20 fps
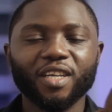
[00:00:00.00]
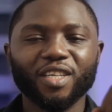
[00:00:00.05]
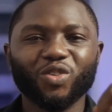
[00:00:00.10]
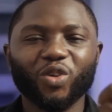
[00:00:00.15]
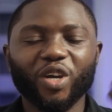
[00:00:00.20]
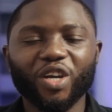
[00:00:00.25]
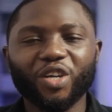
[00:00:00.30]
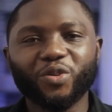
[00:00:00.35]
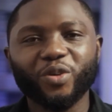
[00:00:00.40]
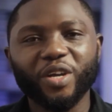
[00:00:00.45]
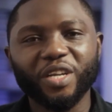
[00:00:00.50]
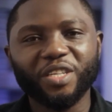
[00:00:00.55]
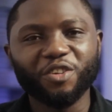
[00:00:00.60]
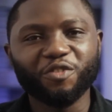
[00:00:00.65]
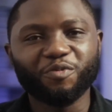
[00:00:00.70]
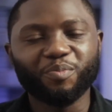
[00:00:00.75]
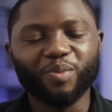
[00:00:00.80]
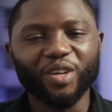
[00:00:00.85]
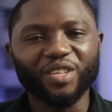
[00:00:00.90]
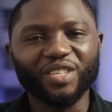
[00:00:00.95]
You're a creative
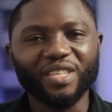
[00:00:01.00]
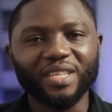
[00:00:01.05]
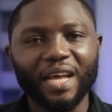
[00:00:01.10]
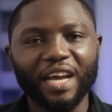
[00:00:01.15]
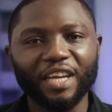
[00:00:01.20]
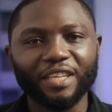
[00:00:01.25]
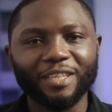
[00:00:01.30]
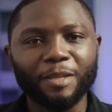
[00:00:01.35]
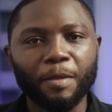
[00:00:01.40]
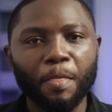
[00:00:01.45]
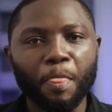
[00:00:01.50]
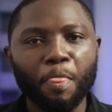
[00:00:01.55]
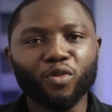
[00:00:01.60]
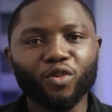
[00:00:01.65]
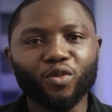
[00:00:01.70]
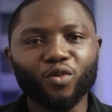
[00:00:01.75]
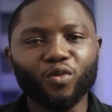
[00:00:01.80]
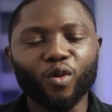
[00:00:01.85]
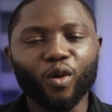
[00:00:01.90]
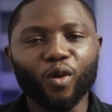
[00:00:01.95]
person and
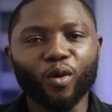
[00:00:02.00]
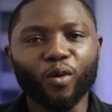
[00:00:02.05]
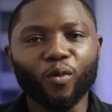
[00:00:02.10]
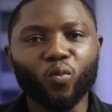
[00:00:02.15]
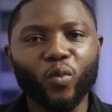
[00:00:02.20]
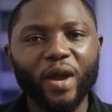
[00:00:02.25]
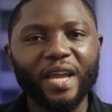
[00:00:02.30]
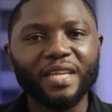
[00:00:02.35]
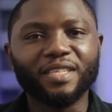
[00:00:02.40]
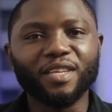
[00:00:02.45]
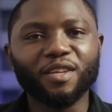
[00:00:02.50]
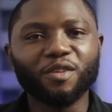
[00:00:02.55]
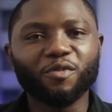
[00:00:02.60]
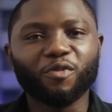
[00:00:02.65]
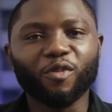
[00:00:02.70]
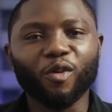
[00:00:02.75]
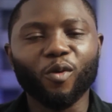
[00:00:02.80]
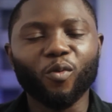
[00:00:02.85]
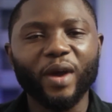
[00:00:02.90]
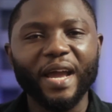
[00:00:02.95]
you're waiting
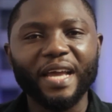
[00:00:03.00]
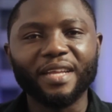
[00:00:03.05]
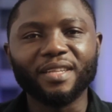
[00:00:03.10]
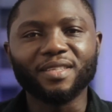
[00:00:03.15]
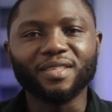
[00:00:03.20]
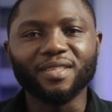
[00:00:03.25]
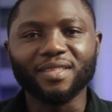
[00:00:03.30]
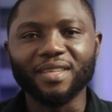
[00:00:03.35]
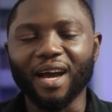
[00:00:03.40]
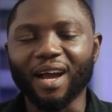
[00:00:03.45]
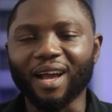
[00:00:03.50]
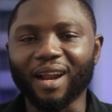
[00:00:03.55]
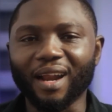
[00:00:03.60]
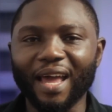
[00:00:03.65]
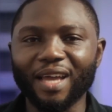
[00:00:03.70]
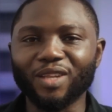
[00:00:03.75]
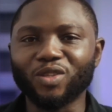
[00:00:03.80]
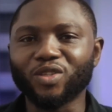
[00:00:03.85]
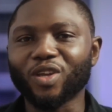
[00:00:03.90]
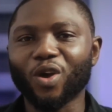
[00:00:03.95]
for when a
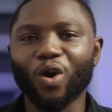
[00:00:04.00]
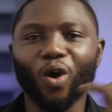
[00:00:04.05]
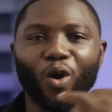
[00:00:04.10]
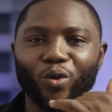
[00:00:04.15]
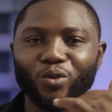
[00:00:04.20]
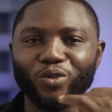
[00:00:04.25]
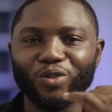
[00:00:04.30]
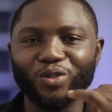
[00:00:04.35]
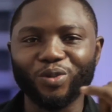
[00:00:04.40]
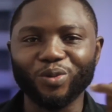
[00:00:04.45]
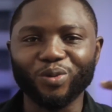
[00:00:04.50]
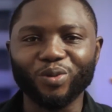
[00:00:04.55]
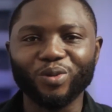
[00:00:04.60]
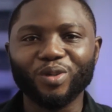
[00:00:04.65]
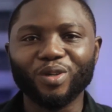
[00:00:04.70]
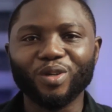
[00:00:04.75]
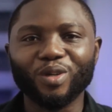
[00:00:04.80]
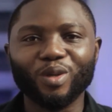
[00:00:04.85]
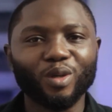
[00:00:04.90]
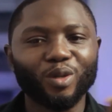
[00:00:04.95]
client calls you
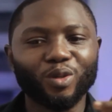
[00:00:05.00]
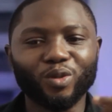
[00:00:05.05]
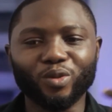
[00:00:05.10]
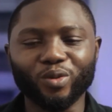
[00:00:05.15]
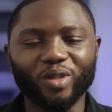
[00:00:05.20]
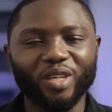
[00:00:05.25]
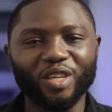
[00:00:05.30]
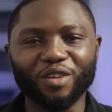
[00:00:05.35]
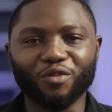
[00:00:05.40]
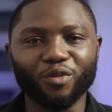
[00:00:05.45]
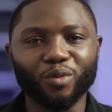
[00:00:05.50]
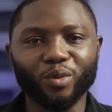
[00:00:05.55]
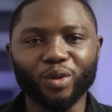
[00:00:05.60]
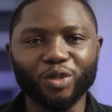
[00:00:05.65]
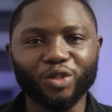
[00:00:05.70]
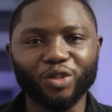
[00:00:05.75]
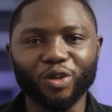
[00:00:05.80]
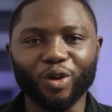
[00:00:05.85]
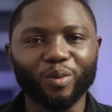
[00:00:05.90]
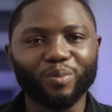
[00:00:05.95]
to give you a
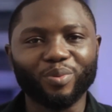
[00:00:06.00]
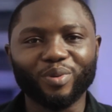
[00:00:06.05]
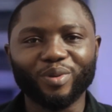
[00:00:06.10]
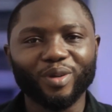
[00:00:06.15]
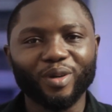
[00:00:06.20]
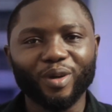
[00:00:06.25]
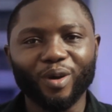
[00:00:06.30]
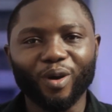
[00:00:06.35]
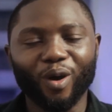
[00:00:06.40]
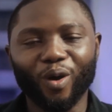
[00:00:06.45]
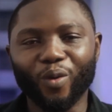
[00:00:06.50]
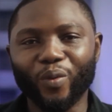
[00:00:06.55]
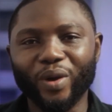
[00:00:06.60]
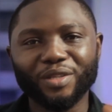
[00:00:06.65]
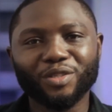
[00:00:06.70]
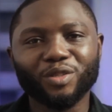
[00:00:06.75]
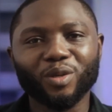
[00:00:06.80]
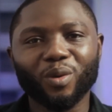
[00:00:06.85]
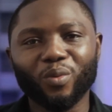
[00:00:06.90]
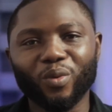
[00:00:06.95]
job, or when
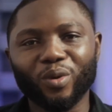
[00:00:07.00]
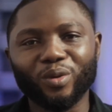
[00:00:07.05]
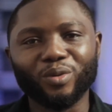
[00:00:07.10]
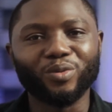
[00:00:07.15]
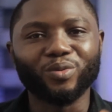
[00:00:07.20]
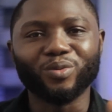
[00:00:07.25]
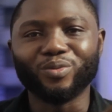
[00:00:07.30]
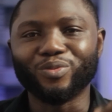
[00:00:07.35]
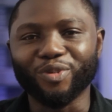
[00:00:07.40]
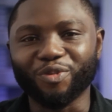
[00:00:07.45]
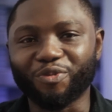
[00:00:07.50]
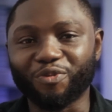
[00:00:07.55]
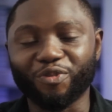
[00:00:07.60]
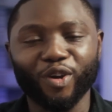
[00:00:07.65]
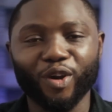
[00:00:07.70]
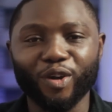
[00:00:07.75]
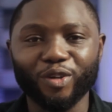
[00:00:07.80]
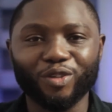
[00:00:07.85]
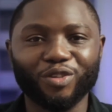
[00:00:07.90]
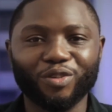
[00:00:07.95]
someone
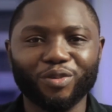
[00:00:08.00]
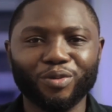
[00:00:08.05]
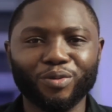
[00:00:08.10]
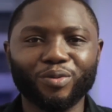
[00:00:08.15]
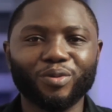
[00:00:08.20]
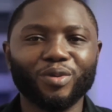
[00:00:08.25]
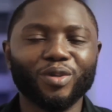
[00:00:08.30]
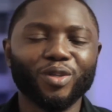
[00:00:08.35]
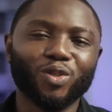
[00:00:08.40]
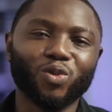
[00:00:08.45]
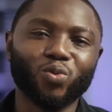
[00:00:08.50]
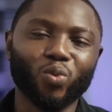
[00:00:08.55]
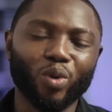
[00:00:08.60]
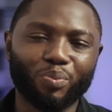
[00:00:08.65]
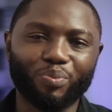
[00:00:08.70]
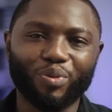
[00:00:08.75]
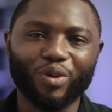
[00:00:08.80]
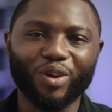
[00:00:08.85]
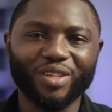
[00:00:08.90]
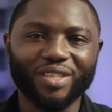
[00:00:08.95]
refers you to a
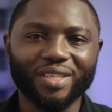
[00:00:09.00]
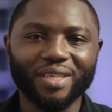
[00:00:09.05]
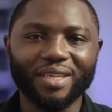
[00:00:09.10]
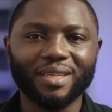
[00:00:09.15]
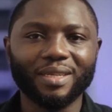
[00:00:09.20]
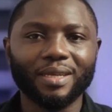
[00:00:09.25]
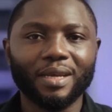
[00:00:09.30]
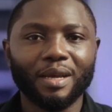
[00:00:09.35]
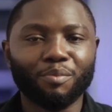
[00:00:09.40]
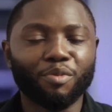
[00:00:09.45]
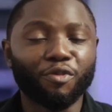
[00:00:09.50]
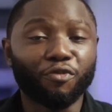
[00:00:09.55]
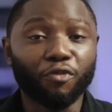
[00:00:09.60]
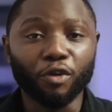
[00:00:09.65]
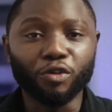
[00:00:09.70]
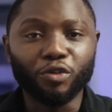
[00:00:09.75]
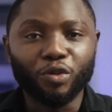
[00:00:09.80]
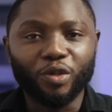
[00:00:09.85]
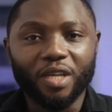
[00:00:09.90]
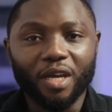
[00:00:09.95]
person before
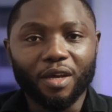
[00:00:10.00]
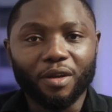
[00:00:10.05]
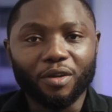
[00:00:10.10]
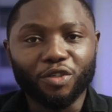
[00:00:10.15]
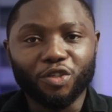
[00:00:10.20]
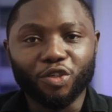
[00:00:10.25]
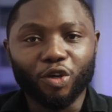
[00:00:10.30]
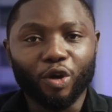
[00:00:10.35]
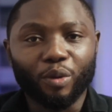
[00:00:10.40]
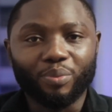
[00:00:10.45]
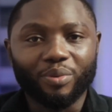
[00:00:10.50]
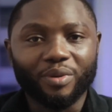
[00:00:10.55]
you get a job.